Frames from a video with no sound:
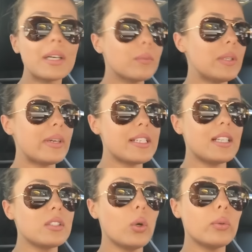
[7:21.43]
but we went
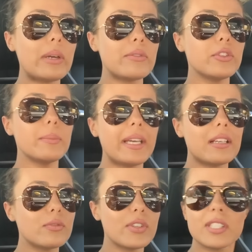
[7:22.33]
down to Holt Renfrew
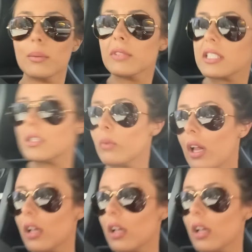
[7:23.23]
because for some reason